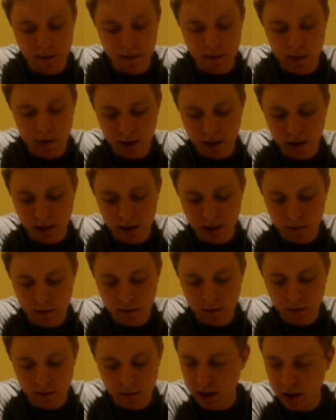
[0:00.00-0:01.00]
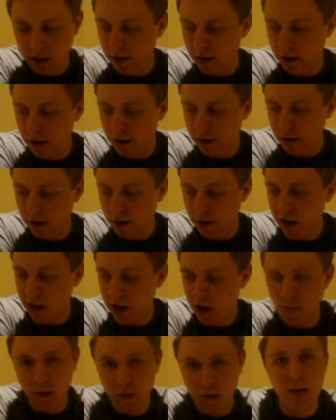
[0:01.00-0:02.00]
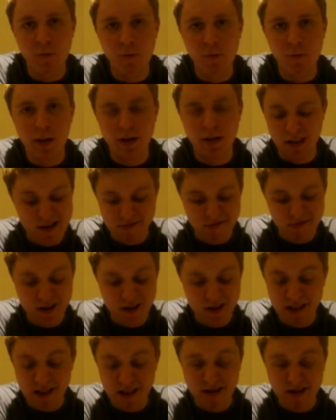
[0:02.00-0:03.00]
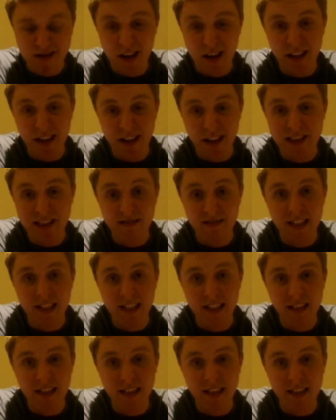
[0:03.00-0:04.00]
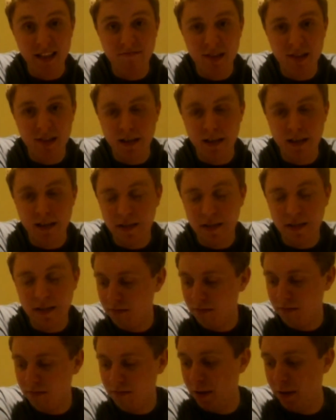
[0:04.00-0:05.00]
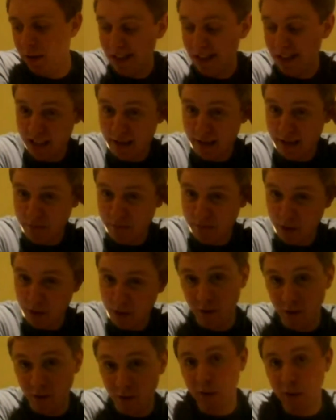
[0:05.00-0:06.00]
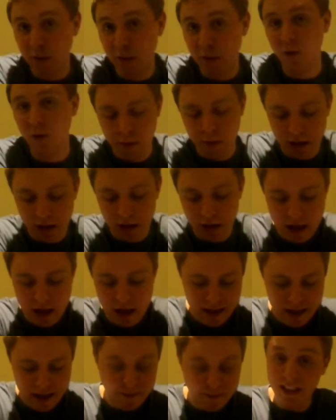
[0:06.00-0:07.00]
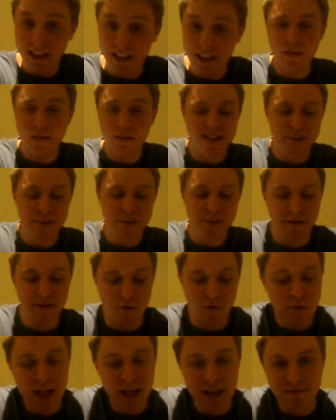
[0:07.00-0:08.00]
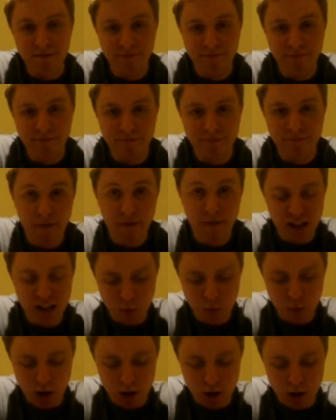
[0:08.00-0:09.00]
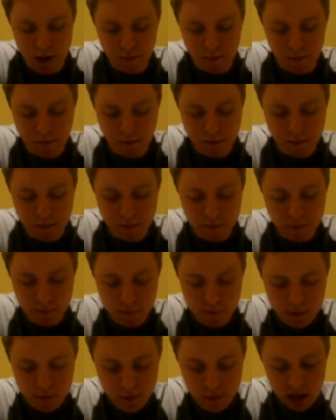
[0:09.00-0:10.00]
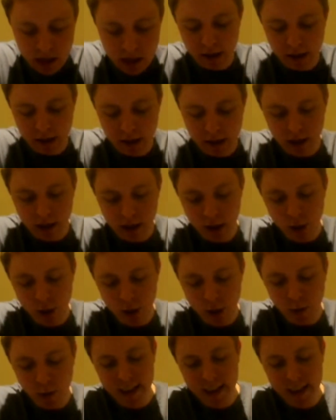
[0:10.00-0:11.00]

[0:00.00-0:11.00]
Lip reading: he just hasn't returned to that good form that we saw him in. But if he does return to that better form, then every chance that he runs well. So good luck with Sea Lord, Harry. Jeff Handley has tweeted us in